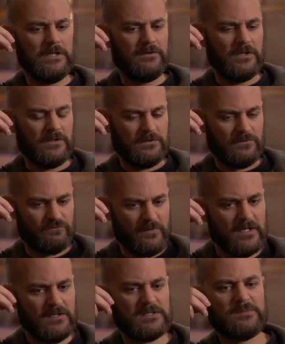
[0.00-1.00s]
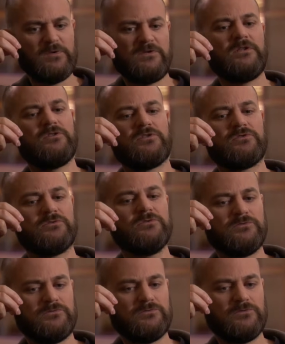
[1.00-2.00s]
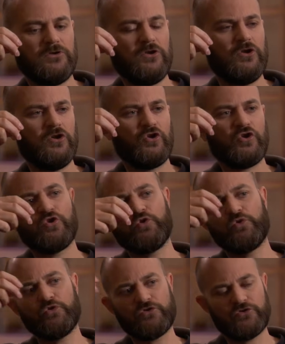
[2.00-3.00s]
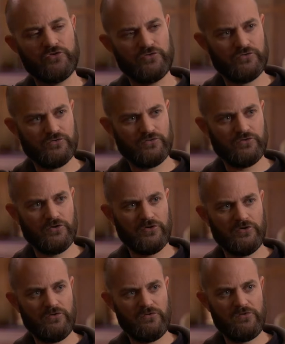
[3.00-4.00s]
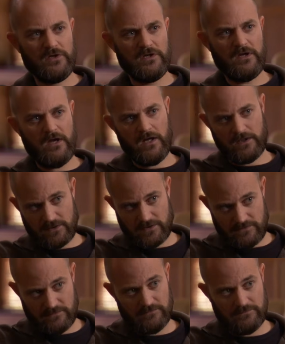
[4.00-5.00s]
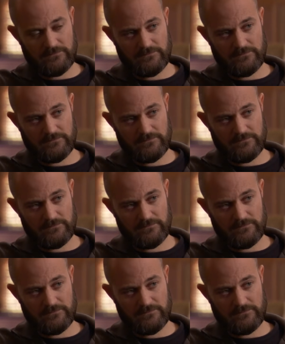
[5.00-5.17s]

that the readiness potential caused the action,